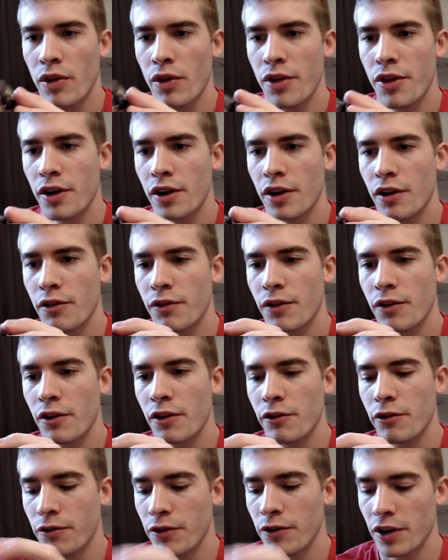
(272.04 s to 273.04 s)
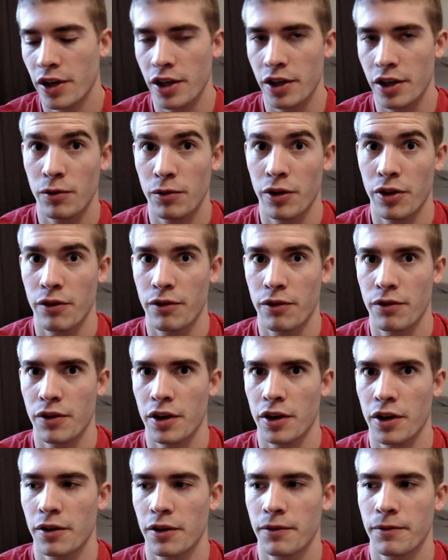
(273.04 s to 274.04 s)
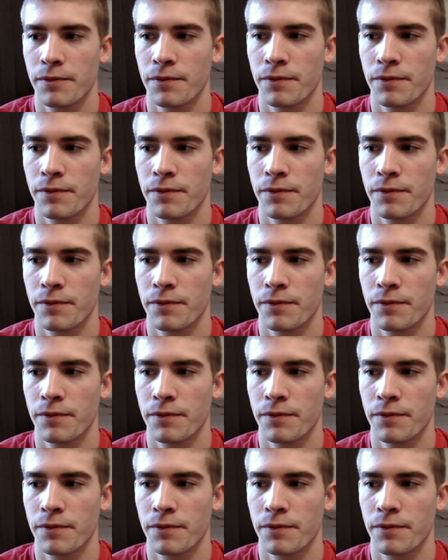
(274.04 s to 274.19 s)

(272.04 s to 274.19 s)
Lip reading: thing I found funny with the figure